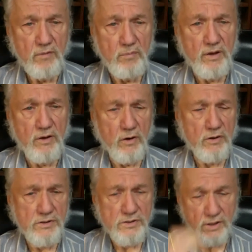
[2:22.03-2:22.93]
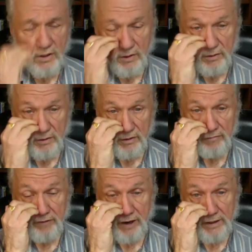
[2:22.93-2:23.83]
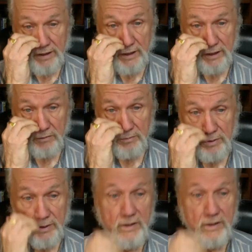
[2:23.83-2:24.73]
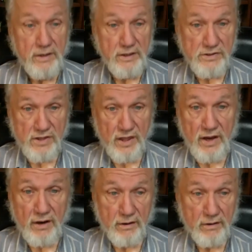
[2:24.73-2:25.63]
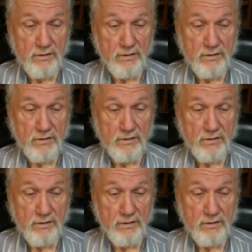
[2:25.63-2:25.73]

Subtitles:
because the divine help is there.